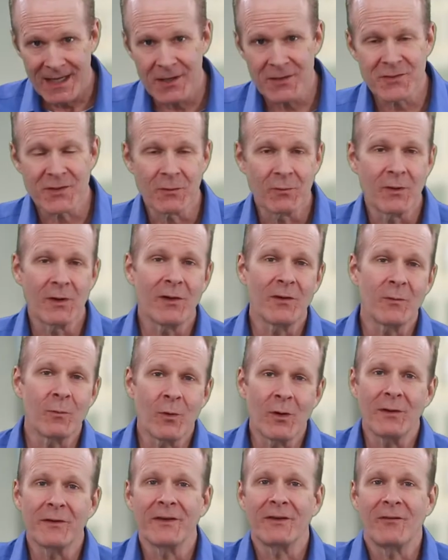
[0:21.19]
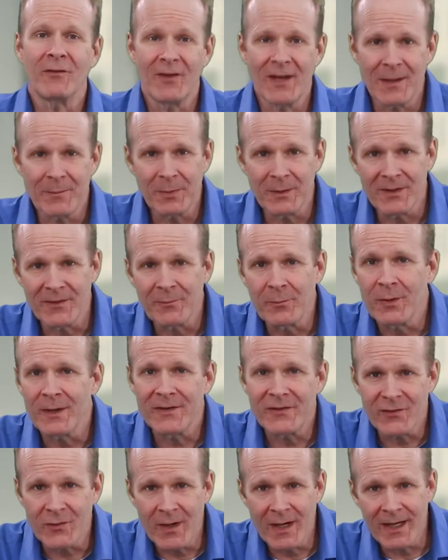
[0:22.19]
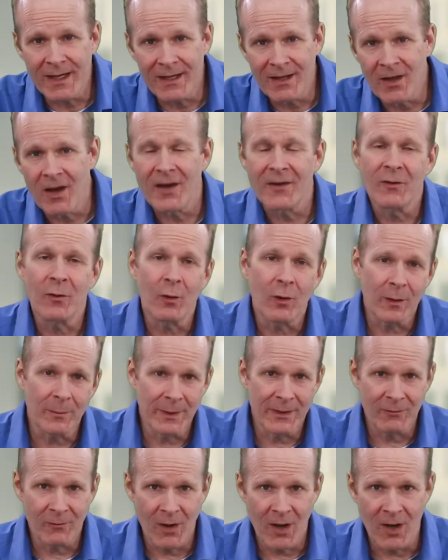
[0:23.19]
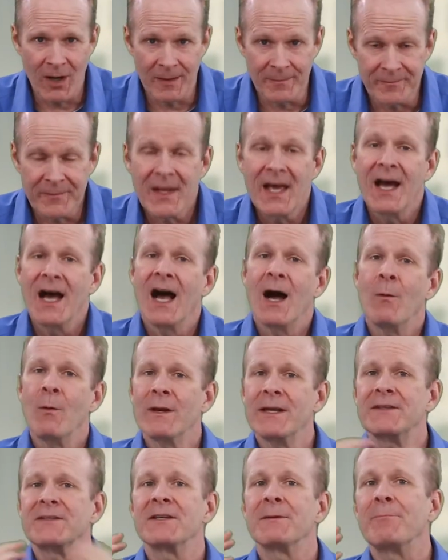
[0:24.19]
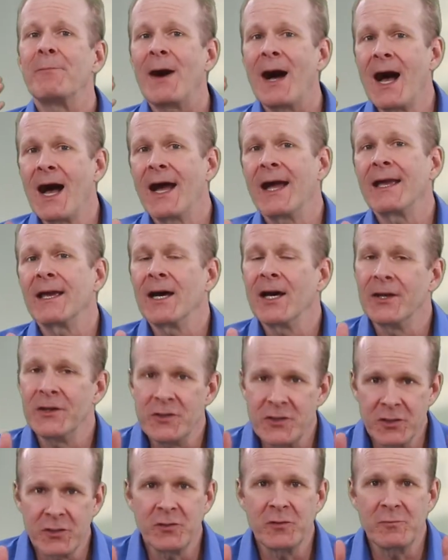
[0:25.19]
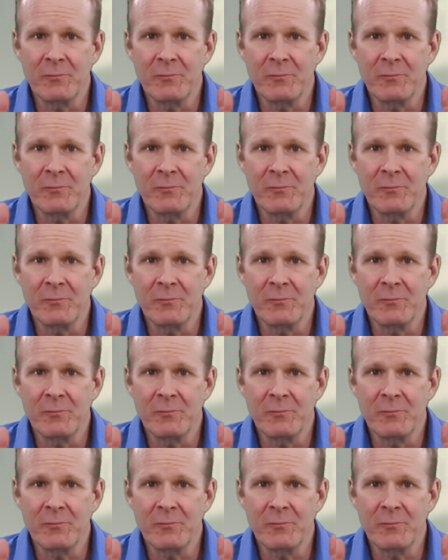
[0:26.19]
Here's a real-world example of print training gone horribly wrong. I wanted to buy a new